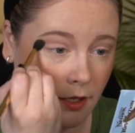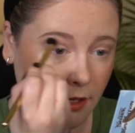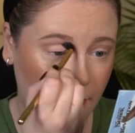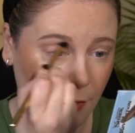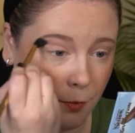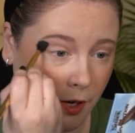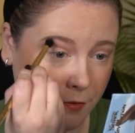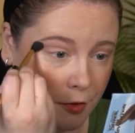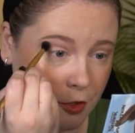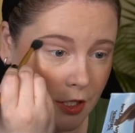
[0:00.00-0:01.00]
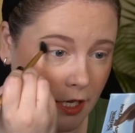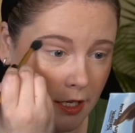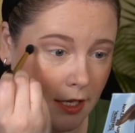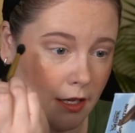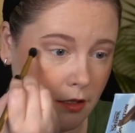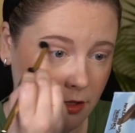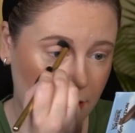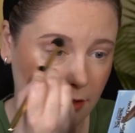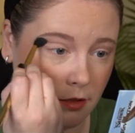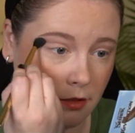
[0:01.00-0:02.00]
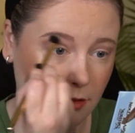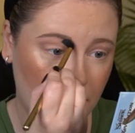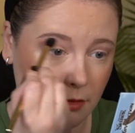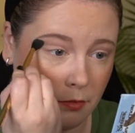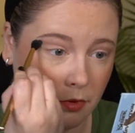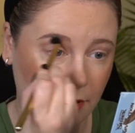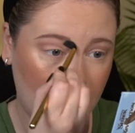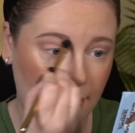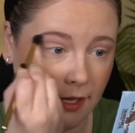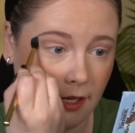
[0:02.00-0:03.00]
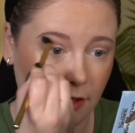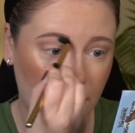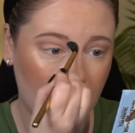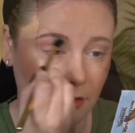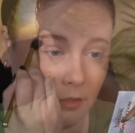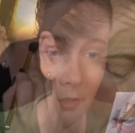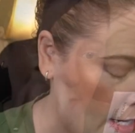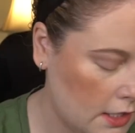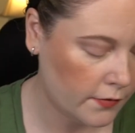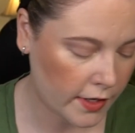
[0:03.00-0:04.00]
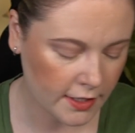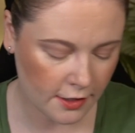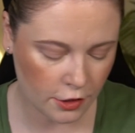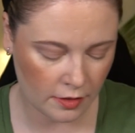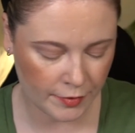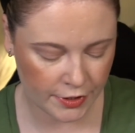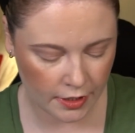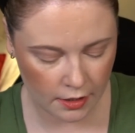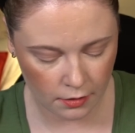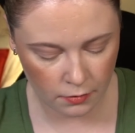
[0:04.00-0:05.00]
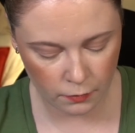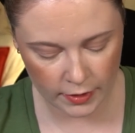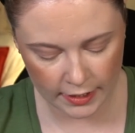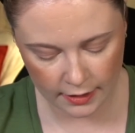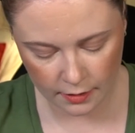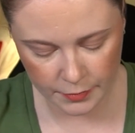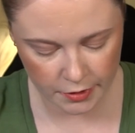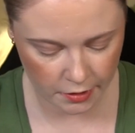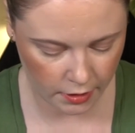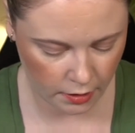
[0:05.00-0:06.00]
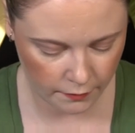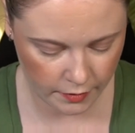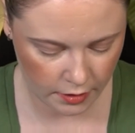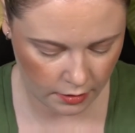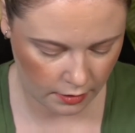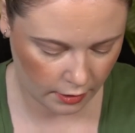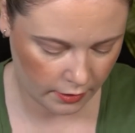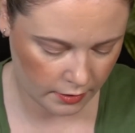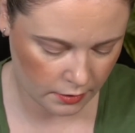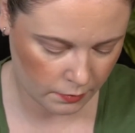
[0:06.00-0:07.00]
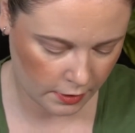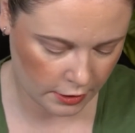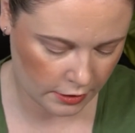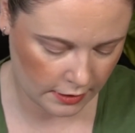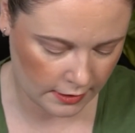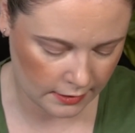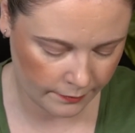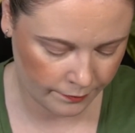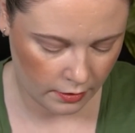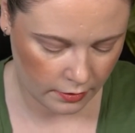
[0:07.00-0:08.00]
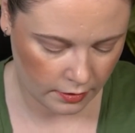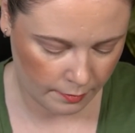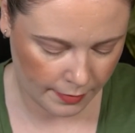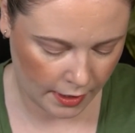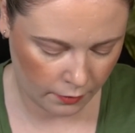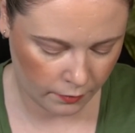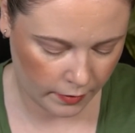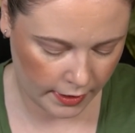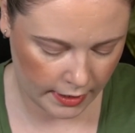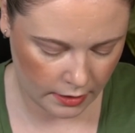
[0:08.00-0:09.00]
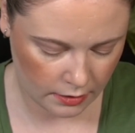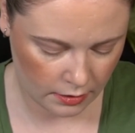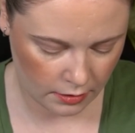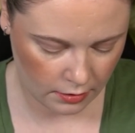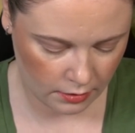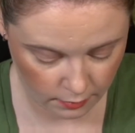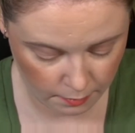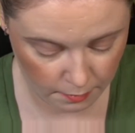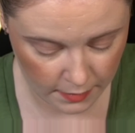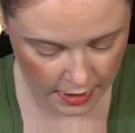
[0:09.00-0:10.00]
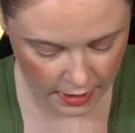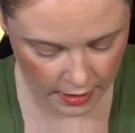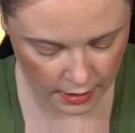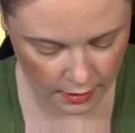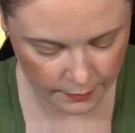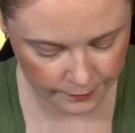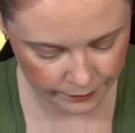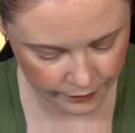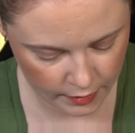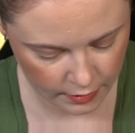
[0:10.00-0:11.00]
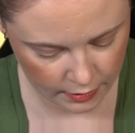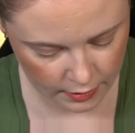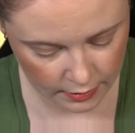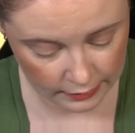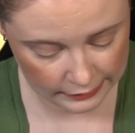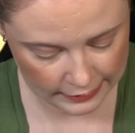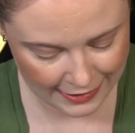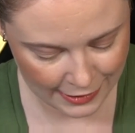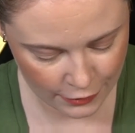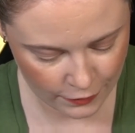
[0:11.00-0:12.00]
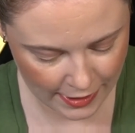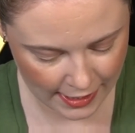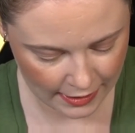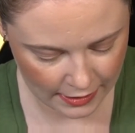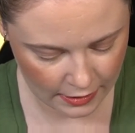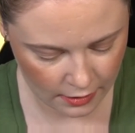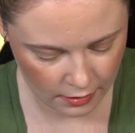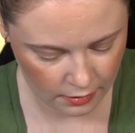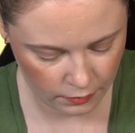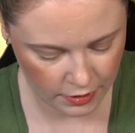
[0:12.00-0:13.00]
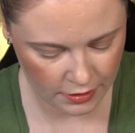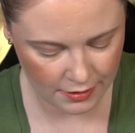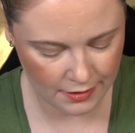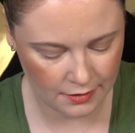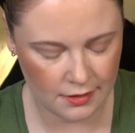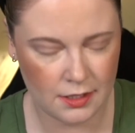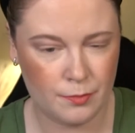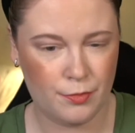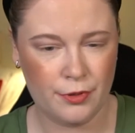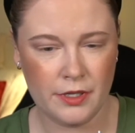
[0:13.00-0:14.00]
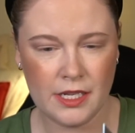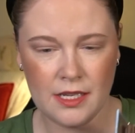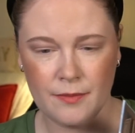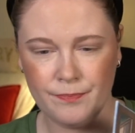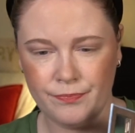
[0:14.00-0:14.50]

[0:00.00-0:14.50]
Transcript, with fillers: in the waffle shade again, just to blend that out. And as far as the shimmers go, what I observed, I'll go ahead and swatch these. There's About Right, Me, Lady Dragon, which is pretty